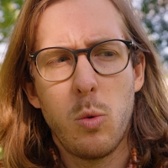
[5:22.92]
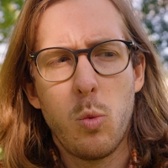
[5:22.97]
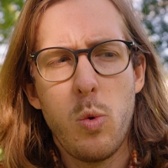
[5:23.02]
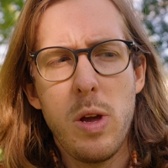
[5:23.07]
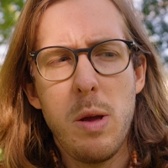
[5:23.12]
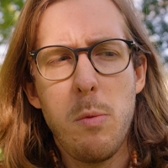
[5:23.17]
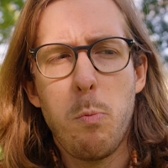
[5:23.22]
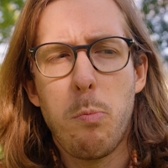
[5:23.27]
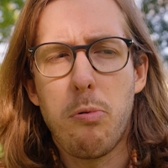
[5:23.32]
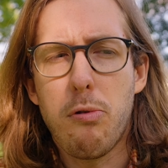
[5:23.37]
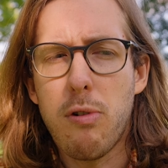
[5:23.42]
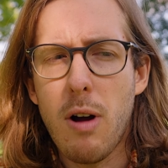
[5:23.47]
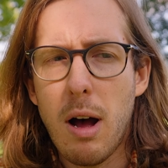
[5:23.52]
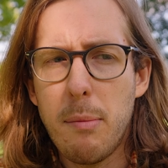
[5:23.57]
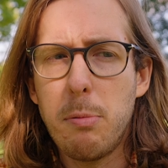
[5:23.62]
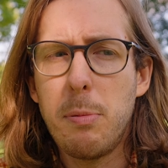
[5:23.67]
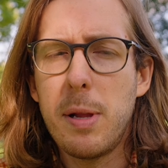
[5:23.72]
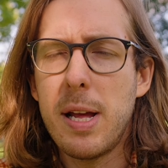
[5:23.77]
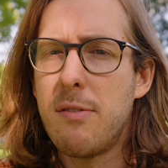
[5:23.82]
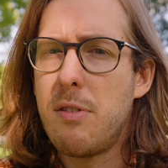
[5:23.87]
we
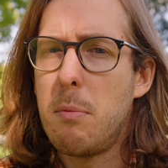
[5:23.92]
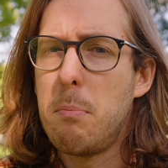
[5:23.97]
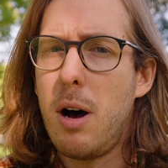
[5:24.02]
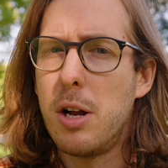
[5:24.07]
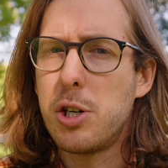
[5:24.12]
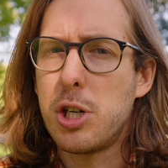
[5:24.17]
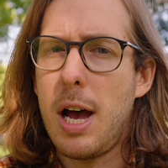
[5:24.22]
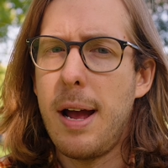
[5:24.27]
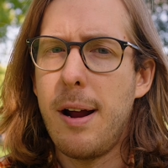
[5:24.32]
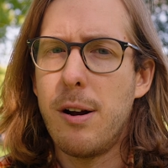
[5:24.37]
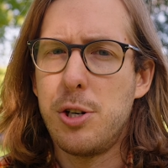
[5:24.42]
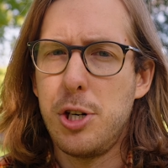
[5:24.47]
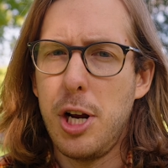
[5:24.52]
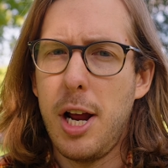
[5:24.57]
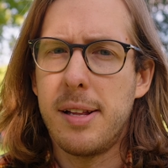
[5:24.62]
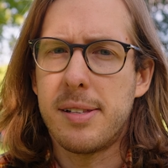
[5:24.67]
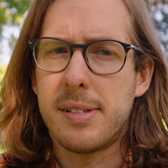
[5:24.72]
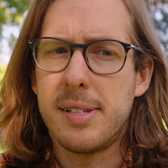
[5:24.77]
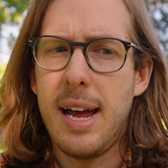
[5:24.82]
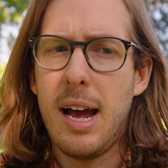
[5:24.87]
probably have a much higher
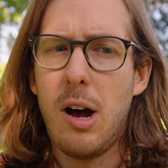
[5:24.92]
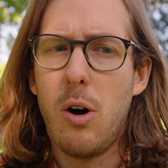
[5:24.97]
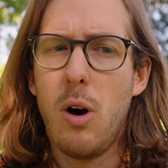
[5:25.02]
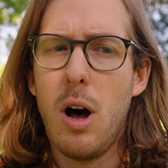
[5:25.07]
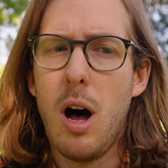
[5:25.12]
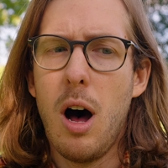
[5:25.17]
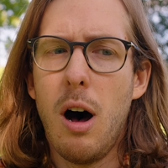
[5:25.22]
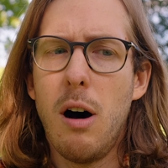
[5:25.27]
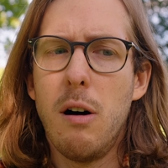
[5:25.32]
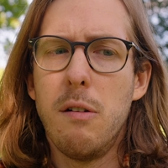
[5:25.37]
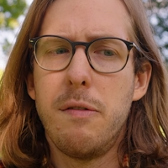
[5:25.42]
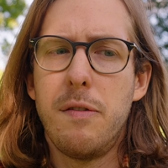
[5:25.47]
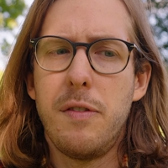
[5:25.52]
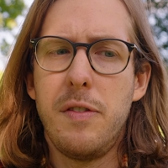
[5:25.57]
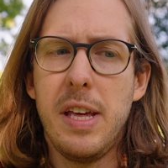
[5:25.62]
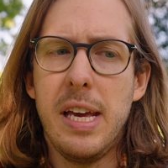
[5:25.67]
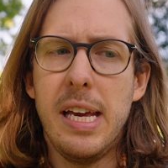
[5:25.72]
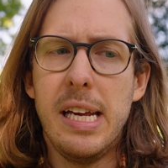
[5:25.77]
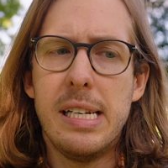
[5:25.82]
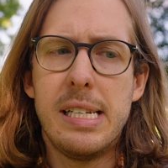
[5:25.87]
chance now of
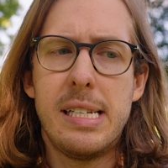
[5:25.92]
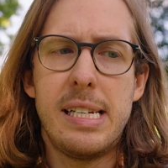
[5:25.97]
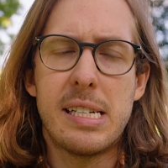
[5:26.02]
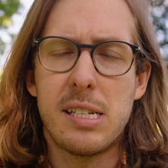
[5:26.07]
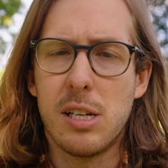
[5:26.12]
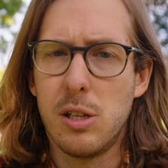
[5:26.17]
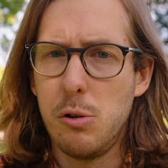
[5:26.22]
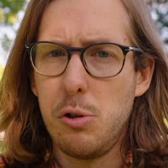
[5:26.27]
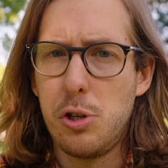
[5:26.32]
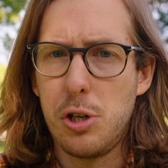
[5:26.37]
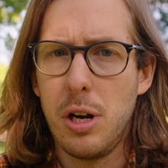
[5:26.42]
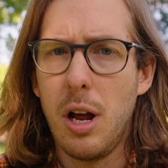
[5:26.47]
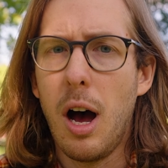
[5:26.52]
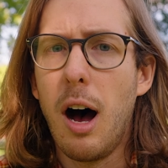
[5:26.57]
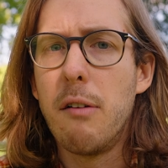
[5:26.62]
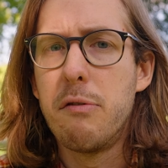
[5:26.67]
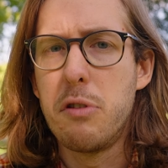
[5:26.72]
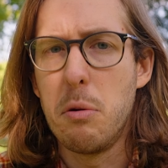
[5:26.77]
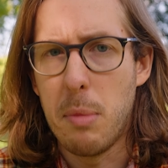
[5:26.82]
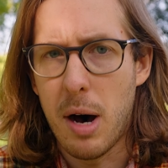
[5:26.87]
the dissolution
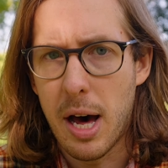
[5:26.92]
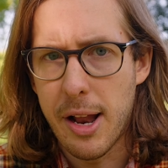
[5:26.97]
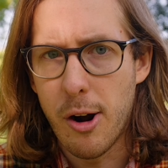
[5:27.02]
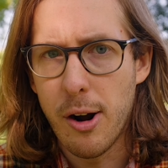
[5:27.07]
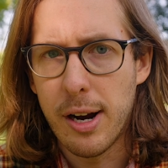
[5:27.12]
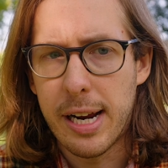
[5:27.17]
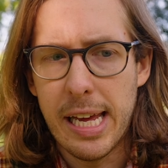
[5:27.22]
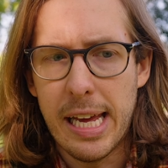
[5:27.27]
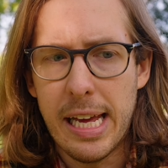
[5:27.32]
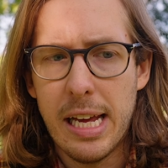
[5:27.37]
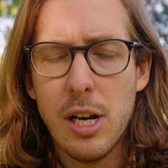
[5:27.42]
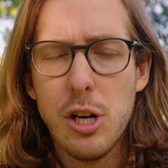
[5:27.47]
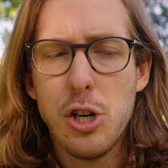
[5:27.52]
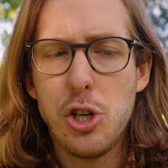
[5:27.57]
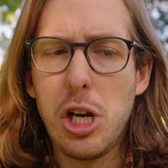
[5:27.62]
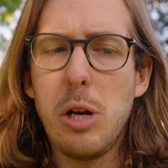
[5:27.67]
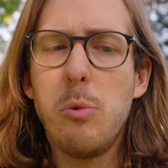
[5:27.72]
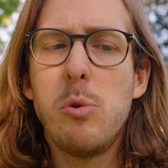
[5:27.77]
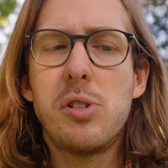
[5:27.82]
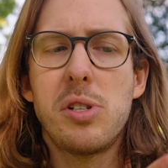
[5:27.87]
of the monarchy.
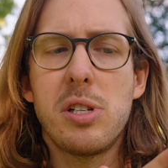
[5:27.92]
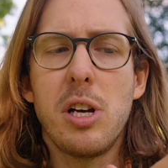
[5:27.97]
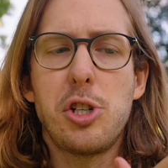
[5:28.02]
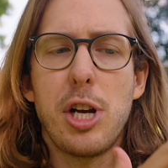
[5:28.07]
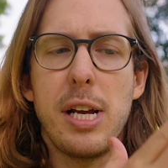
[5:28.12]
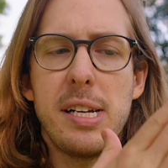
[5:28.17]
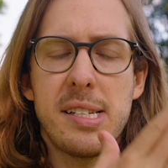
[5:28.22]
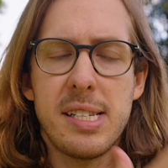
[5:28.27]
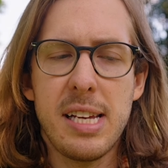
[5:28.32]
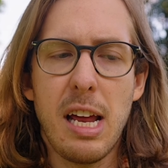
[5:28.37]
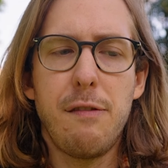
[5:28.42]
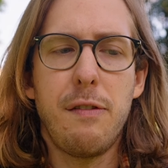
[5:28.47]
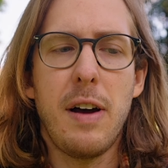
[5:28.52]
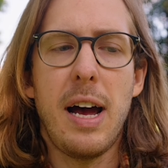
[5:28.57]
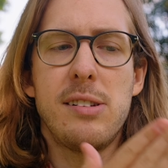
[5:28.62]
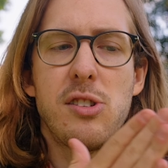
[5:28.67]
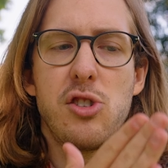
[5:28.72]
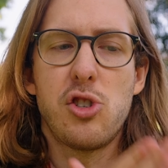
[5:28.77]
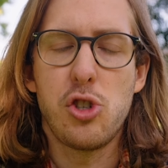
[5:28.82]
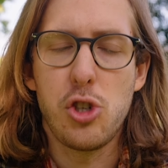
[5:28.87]
She was such a
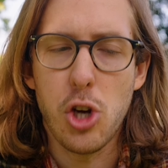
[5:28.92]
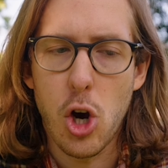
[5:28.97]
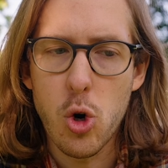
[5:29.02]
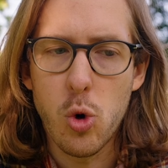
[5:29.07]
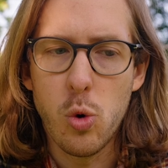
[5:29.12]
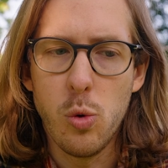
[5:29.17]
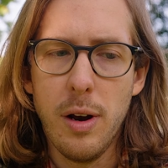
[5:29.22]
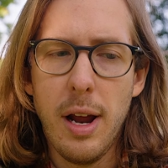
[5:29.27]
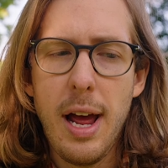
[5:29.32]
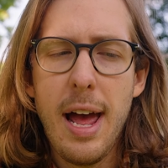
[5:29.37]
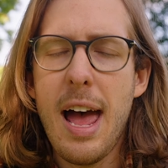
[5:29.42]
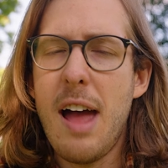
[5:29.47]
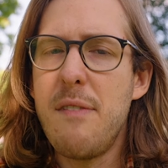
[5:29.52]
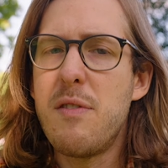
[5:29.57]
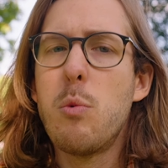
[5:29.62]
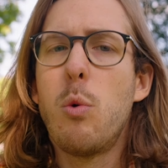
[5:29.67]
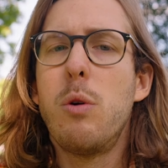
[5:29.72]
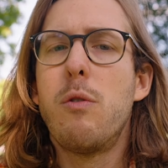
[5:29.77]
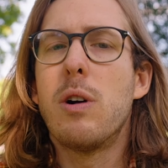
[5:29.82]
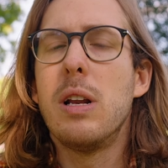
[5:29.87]
steadfast stone.
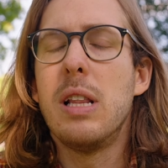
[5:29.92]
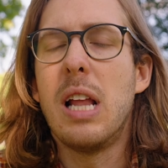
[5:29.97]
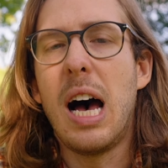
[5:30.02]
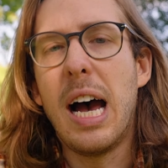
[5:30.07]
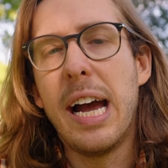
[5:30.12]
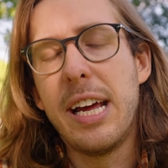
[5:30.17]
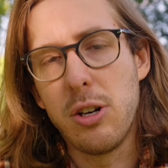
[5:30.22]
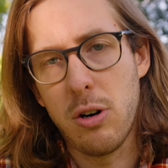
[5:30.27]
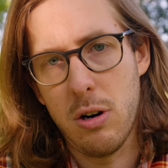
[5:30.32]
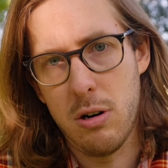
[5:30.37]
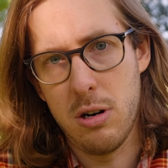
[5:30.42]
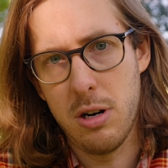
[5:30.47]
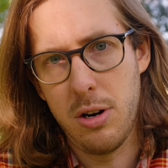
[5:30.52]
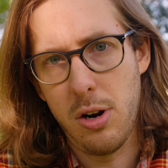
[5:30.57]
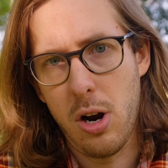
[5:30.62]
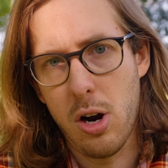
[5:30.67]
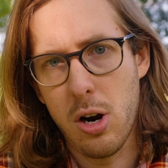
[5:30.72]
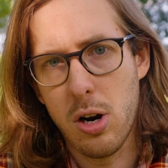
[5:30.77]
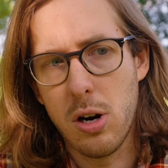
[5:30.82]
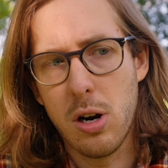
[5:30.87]
Everyone relied on
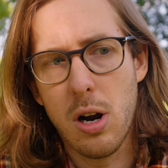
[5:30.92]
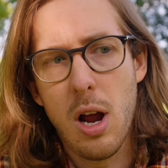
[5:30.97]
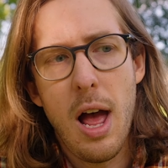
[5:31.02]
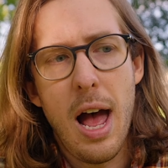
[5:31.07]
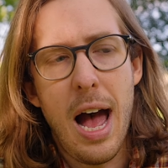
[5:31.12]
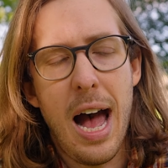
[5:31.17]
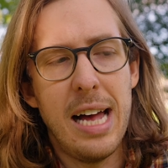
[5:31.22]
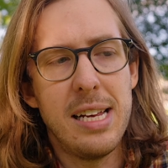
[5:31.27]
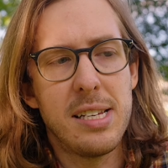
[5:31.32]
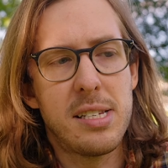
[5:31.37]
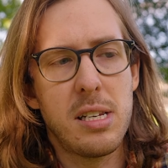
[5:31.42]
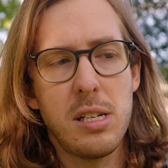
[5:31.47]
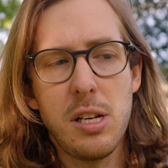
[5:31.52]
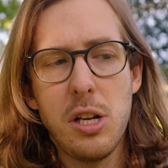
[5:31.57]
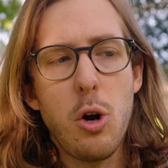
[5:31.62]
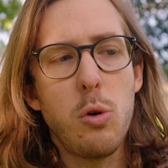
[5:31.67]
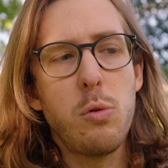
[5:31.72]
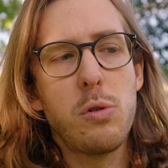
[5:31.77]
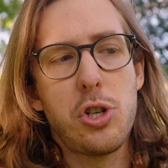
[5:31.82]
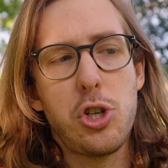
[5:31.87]
her as,
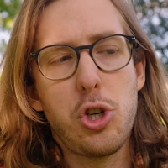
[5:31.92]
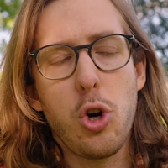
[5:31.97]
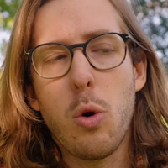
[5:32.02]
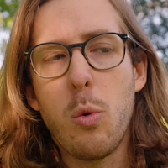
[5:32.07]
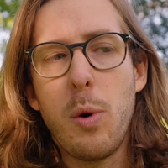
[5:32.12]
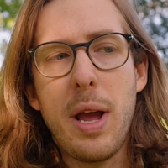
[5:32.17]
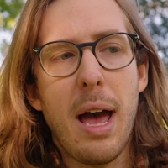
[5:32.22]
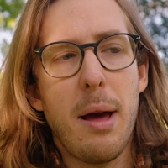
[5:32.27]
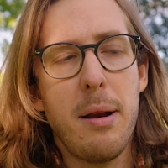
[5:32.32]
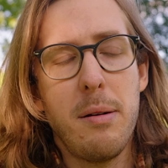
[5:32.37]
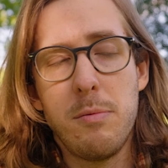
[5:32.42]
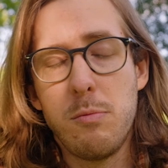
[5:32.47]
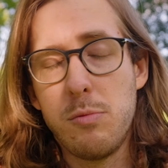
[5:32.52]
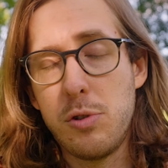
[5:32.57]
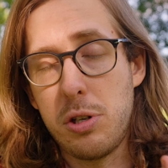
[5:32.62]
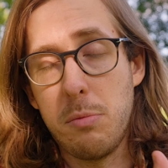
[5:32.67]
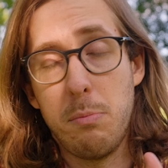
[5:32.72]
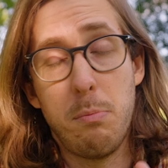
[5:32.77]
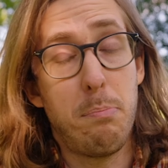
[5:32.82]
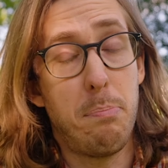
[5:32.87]
you know, sure, we had
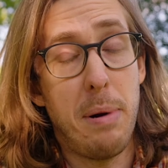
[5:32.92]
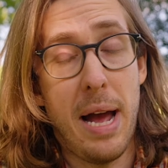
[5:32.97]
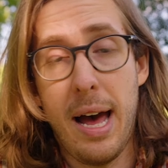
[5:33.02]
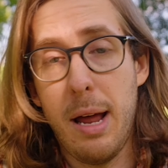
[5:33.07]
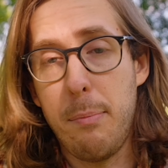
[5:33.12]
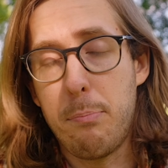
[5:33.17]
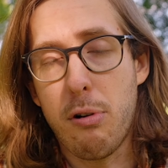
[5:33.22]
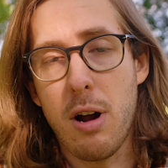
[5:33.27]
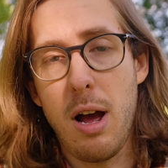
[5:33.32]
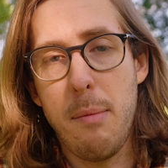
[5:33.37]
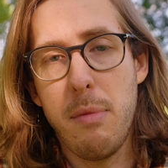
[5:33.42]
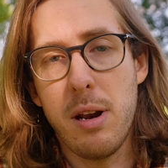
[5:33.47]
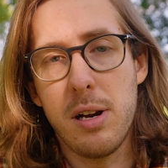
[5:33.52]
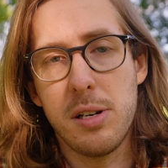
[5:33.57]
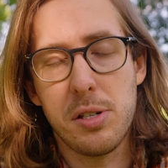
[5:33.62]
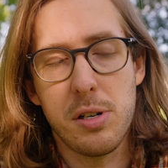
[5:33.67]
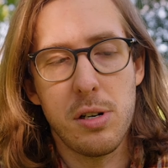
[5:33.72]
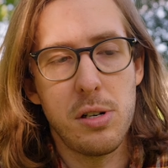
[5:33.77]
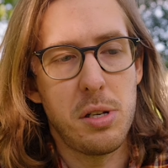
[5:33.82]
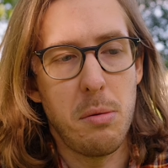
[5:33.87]
some bad prime
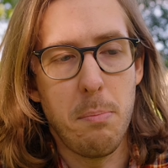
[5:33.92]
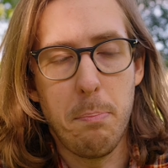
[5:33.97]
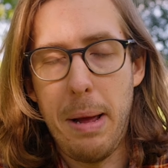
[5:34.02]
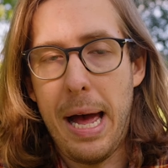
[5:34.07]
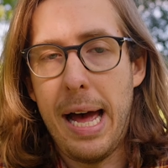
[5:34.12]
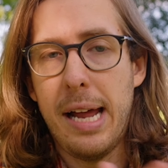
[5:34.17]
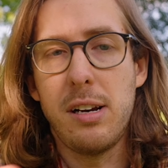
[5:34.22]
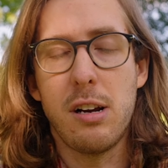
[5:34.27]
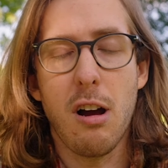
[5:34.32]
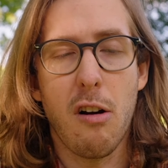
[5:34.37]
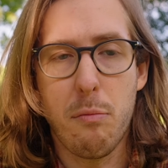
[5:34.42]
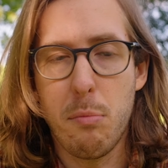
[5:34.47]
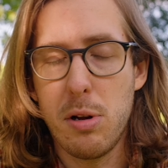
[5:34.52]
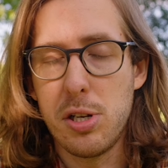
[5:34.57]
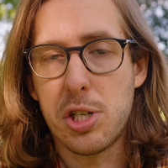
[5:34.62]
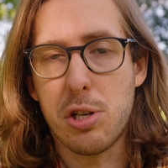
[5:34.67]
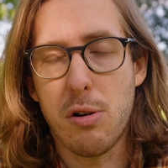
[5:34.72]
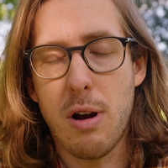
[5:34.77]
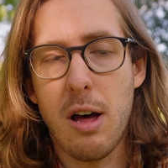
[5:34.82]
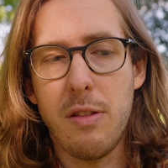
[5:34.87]
ministers and bad
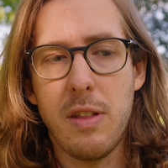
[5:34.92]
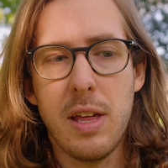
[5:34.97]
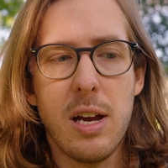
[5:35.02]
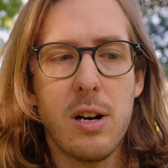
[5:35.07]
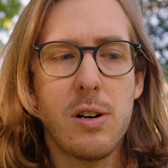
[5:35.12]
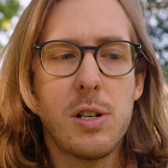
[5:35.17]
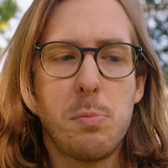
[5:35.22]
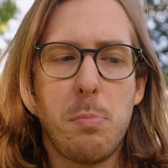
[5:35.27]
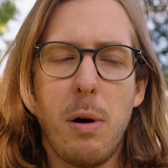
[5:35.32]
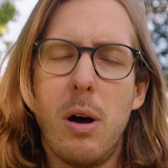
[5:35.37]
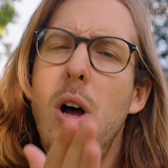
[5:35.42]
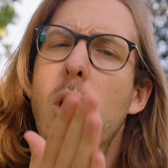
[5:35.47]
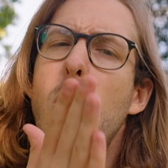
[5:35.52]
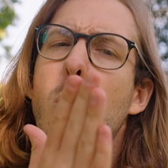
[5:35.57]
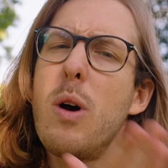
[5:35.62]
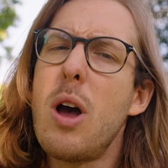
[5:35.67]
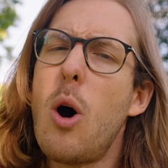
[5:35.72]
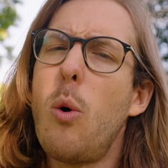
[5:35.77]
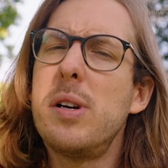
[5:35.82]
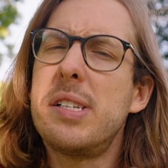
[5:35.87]
governments throughout the years, but
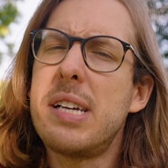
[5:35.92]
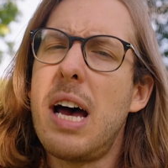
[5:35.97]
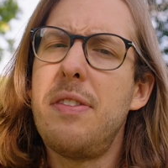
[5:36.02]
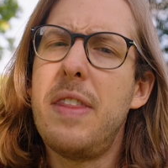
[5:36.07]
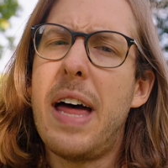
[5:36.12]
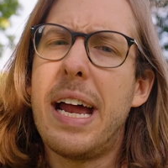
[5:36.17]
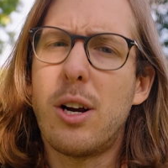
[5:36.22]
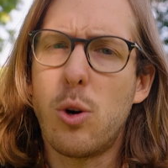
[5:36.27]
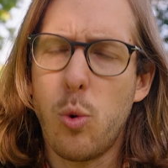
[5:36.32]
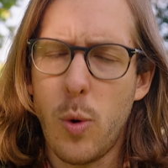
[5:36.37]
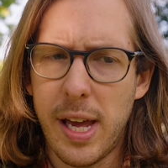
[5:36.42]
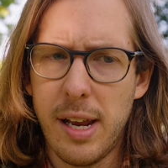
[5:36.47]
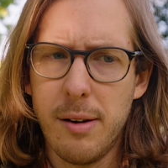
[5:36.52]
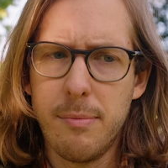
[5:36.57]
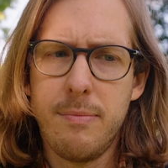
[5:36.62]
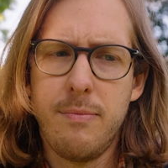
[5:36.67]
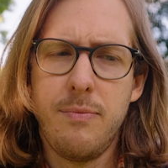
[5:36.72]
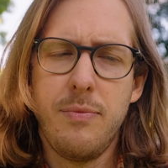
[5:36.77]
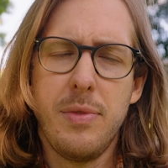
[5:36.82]
we always had that queen.